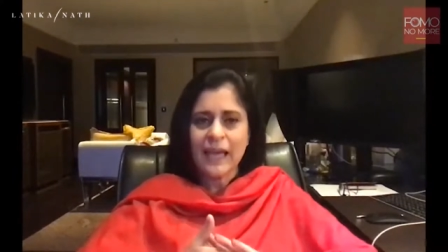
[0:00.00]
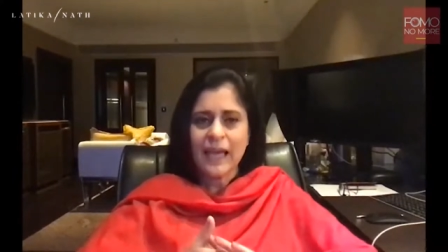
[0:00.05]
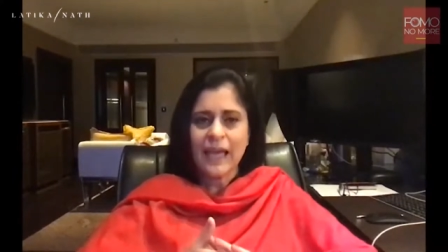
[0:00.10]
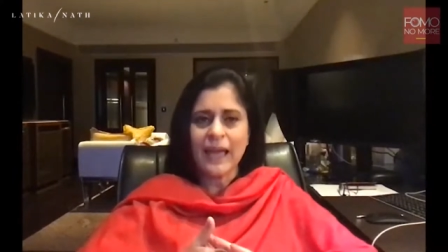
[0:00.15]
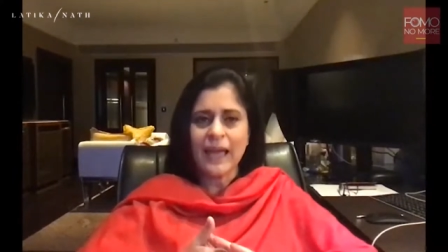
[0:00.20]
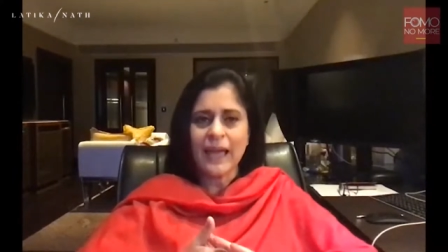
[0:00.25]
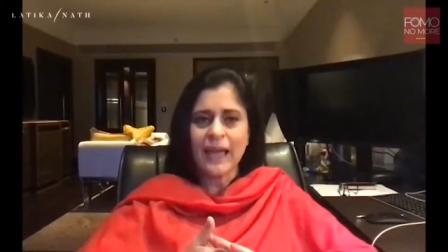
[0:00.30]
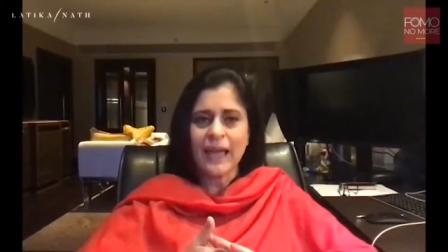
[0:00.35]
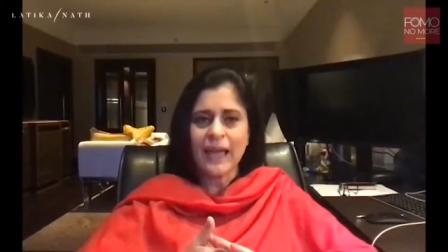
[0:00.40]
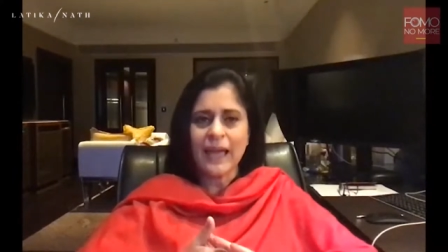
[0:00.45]

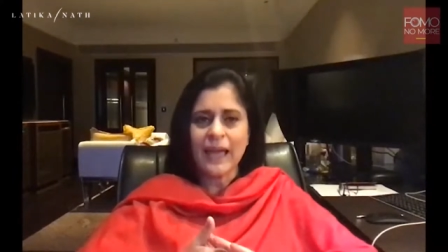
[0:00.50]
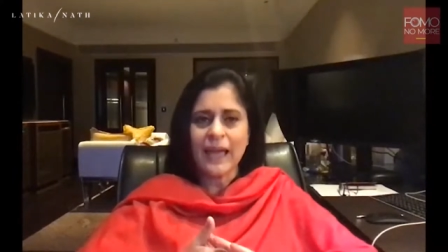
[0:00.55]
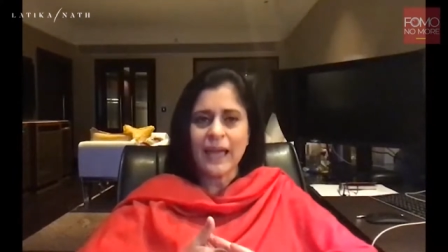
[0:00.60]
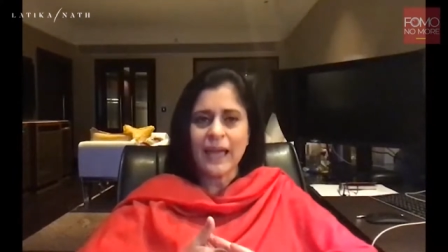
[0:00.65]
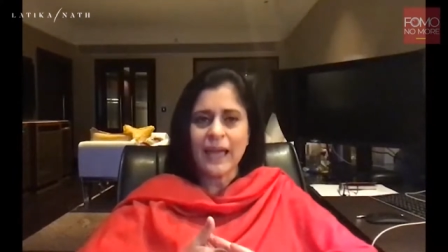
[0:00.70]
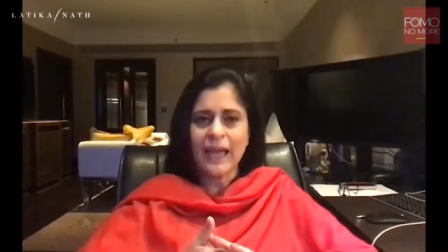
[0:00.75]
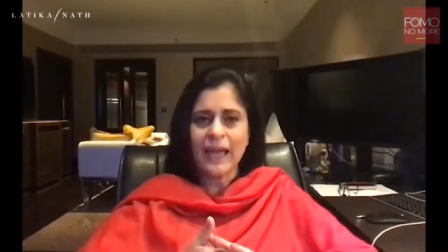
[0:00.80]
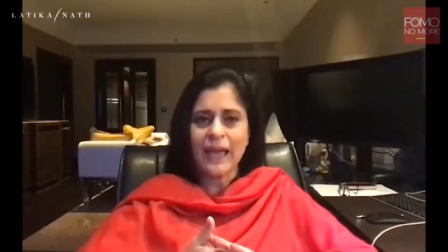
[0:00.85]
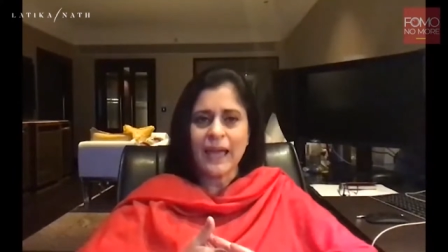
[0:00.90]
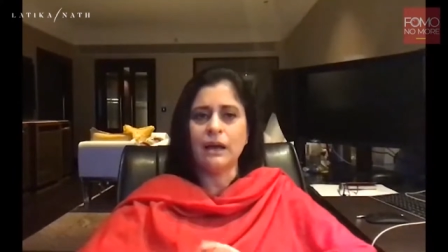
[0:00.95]

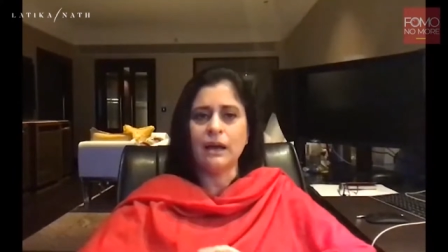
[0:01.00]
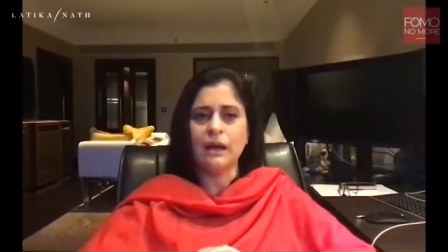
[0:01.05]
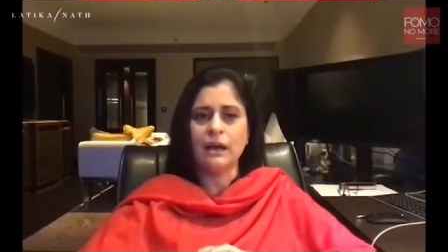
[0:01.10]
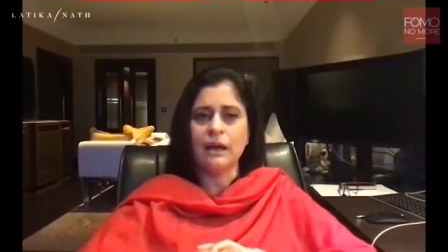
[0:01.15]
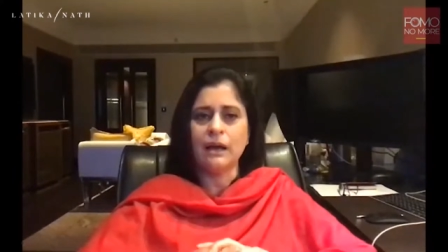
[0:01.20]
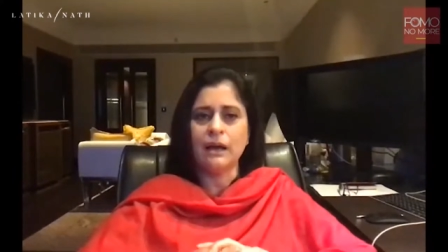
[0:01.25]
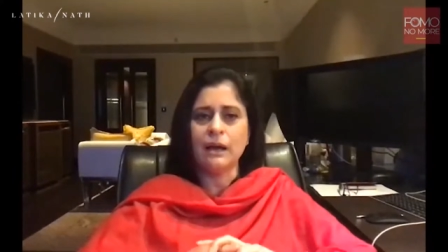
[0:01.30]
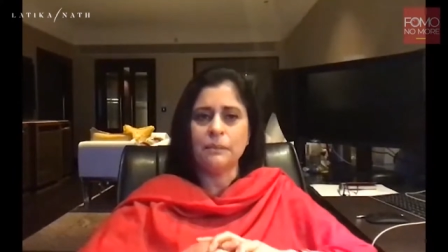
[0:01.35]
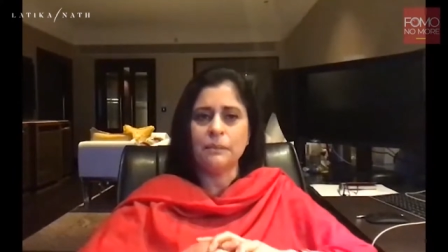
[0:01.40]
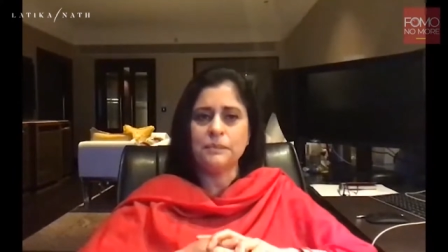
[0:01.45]
And
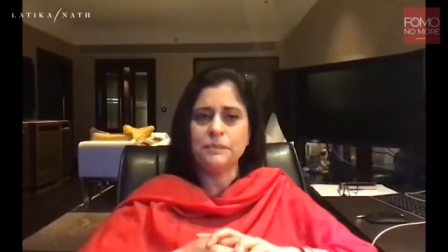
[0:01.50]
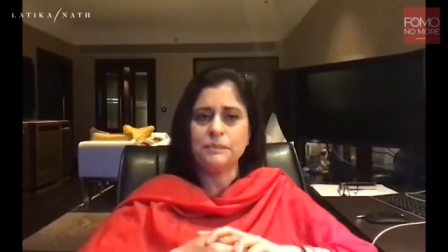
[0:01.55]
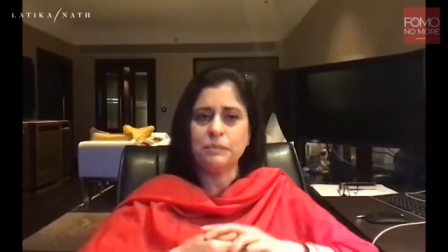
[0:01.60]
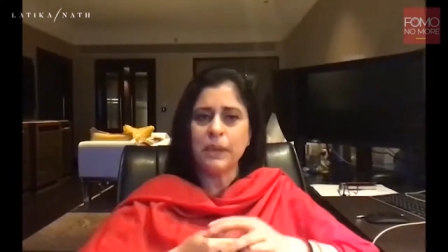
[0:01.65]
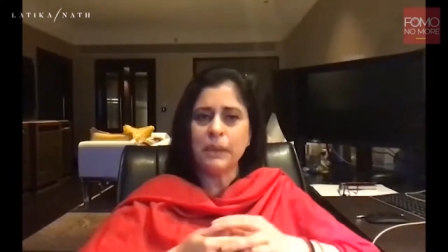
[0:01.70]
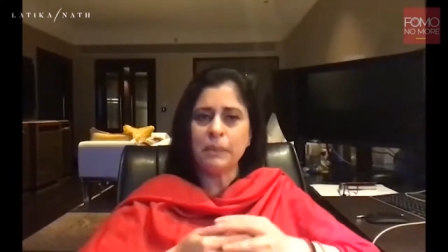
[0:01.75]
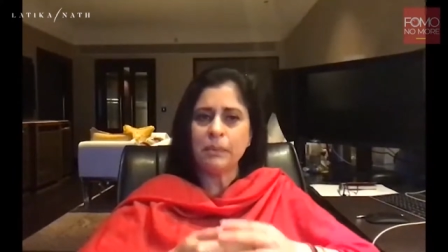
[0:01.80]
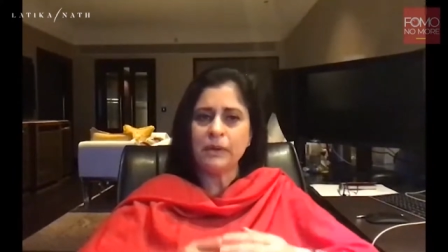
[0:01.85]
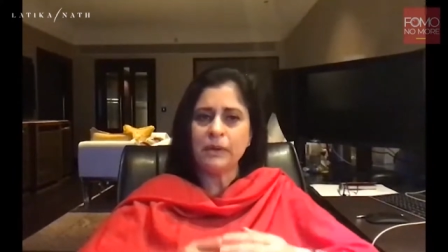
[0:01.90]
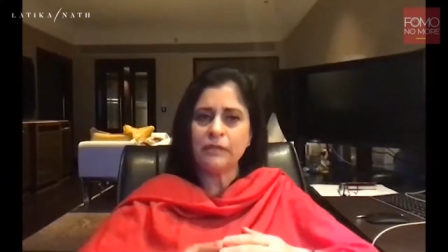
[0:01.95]
uh,
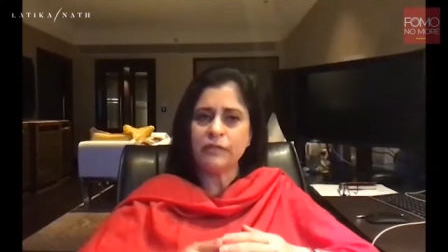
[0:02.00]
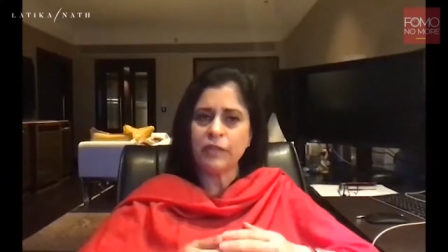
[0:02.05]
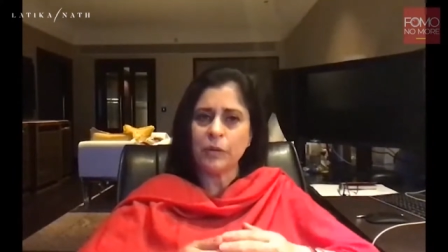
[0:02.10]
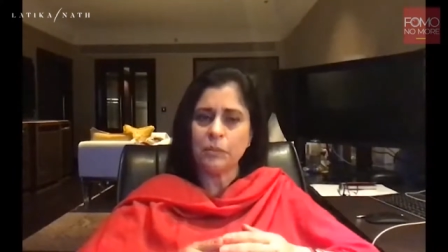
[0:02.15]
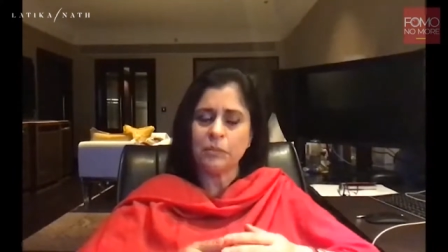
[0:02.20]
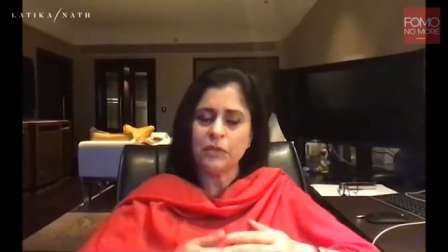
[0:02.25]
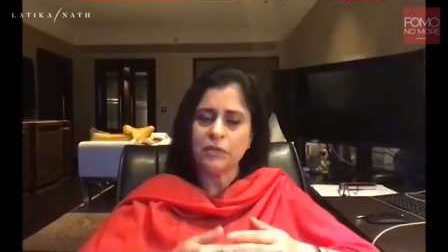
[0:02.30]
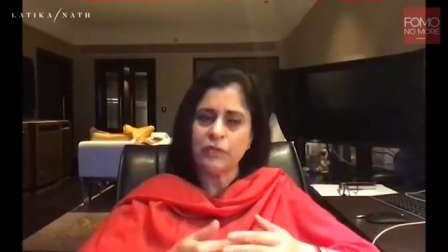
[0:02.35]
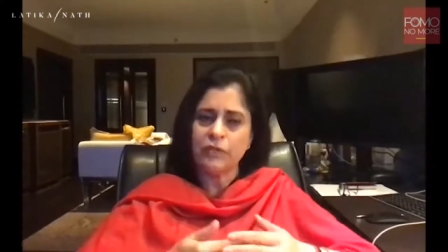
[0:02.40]
people from the